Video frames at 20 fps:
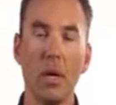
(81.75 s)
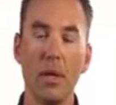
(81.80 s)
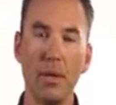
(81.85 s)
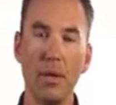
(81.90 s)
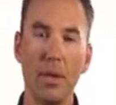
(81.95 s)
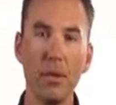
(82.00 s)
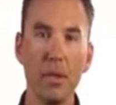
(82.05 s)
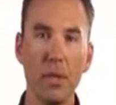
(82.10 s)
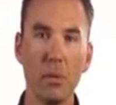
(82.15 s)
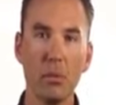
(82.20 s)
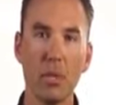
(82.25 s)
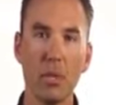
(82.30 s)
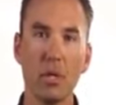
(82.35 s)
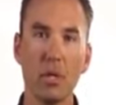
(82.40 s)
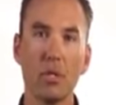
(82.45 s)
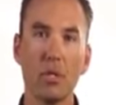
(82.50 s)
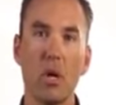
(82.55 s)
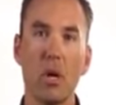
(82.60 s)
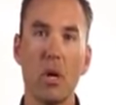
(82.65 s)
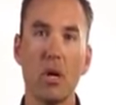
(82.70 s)
The other thing we're
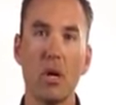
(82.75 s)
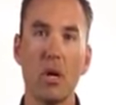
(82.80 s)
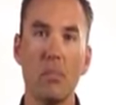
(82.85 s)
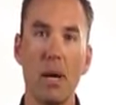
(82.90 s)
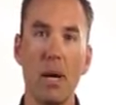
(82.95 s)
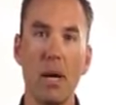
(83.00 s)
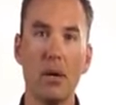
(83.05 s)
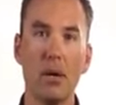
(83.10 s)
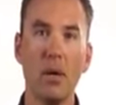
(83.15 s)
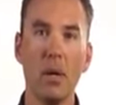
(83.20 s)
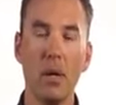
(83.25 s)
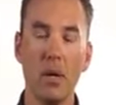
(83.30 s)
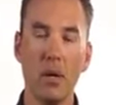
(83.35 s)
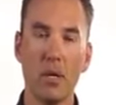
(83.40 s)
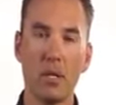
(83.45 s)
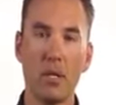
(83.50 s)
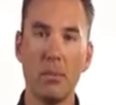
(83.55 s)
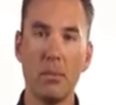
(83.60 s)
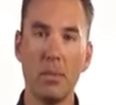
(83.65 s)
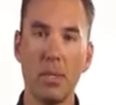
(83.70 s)
going to talk about
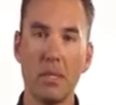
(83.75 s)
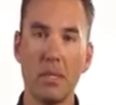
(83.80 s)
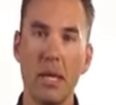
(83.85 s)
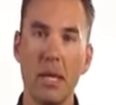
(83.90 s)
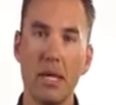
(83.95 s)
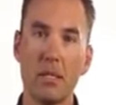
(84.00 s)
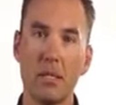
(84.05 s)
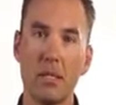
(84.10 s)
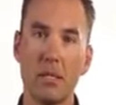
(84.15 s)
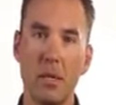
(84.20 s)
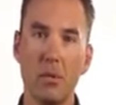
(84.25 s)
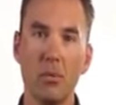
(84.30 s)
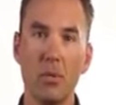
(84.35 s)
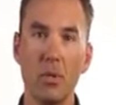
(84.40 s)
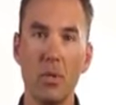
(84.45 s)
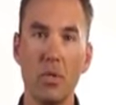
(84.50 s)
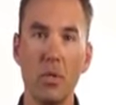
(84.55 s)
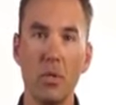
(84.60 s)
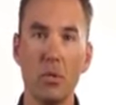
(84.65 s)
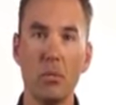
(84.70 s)
are some of the tests that
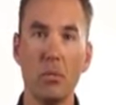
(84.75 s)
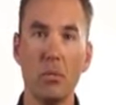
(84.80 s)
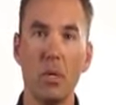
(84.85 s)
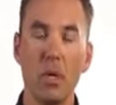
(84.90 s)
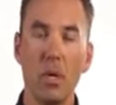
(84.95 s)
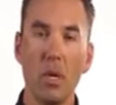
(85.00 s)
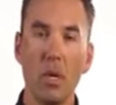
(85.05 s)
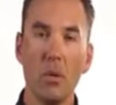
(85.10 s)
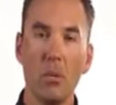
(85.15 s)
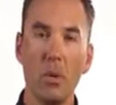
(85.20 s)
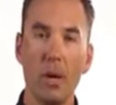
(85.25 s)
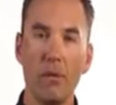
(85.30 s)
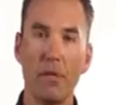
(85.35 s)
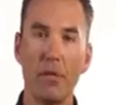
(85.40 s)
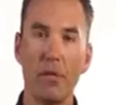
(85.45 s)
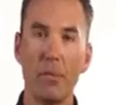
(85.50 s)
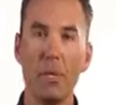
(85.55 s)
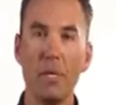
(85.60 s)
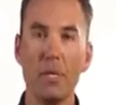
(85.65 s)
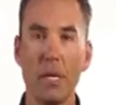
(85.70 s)
we do. We have
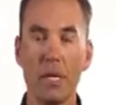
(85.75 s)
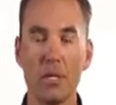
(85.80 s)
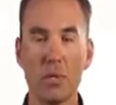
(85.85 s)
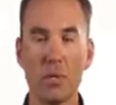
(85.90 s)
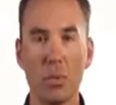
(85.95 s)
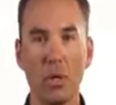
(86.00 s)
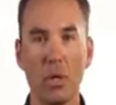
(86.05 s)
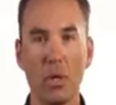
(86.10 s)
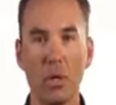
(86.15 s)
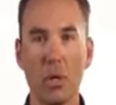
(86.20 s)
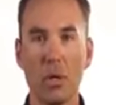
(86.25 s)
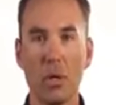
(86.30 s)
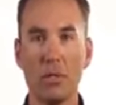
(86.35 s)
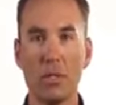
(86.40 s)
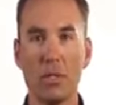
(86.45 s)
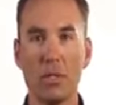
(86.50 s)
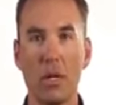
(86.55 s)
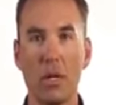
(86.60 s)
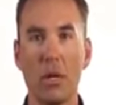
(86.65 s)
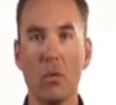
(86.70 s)
three tests we're going to go
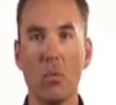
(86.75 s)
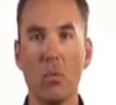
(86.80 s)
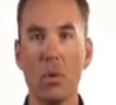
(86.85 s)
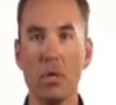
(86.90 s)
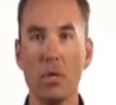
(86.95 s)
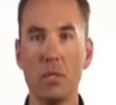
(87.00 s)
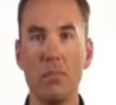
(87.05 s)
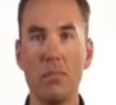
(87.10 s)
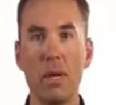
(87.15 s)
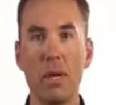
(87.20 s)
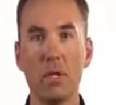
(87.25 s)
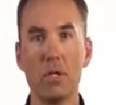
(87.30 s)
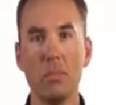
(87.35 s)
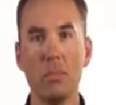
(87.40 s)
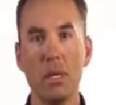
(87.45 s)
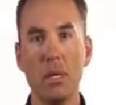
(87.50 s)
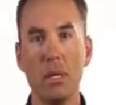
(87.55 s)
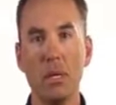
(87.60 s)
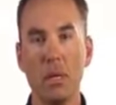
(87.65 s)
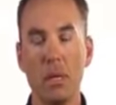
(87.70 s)
over today. One is a
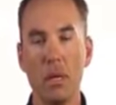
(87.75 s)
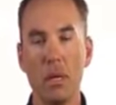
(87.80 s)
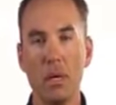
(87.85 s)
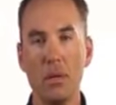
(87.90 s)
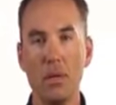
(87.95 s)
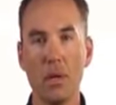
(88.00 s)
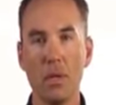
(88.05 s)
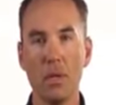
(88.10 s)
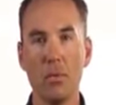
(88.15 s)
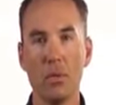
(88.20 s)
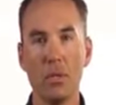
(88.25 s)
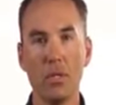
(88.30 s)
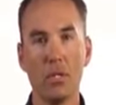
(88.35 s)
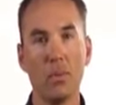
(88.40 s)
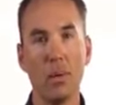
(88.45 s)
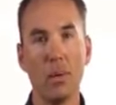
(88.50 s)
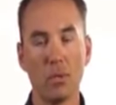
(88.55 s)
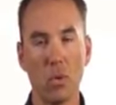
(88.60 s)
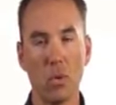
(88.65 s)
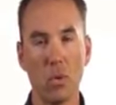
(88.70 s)
measurement, the other one is
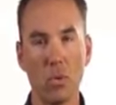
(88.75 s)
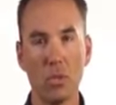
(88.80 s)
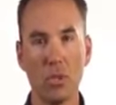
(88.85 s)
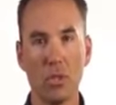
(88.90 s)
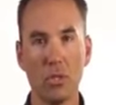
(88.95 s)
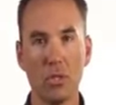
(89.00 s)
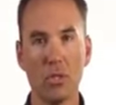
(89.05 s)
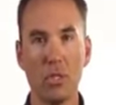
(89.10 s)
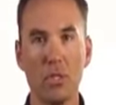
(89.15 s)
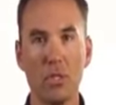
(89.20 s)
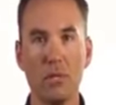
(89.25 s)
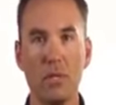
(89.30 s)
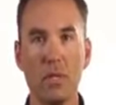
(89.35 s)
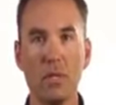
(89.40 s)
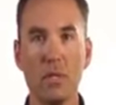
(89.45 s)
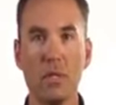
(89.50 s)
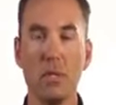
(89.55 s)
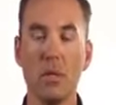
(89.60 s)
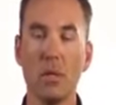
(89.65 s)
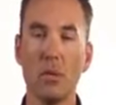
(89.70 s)
about torsional
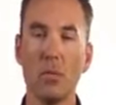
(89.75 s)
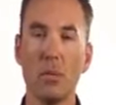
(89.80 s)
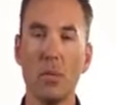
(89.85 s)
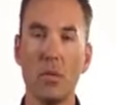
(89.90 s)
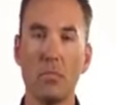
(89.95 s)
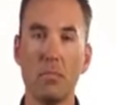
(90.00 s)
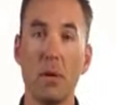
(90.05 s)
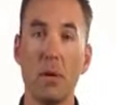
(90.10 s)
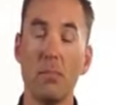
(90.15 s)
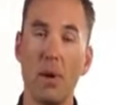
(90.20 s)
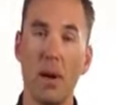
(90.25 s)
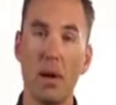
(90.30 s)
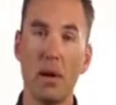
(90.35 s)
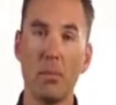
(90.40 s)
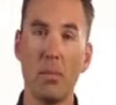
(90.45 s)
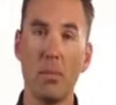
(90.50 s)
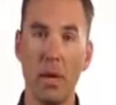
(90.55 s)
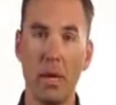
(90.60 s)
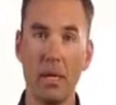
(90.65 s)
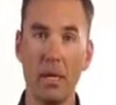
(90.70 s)
stiffness, the other one is about
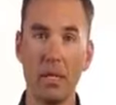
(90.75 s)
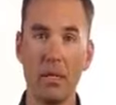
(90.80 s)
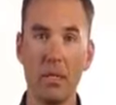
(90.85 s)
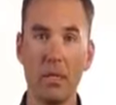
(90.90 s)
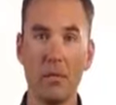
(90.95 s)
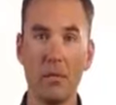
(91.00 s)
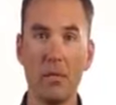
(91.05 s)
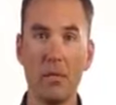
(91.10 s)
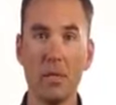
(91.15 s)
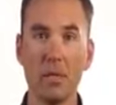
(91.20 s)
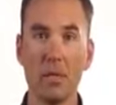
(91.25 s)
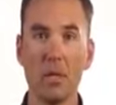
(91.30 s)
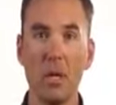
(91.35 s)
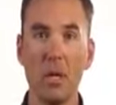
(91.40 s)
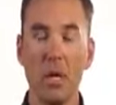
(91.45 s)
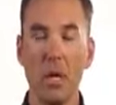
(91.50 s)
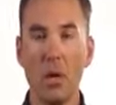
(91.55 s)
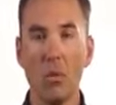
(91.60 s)
bottom bracket stiffness.